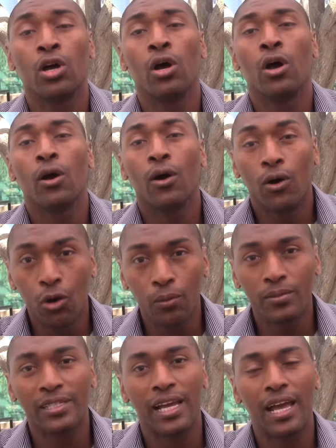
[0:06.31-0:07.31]

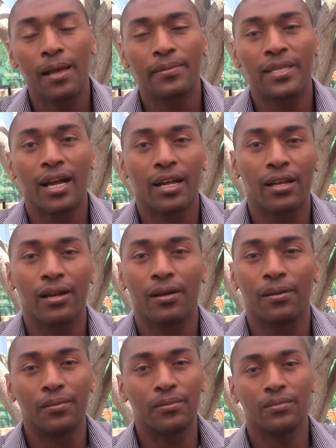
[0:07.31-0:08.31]
HoopJab.com.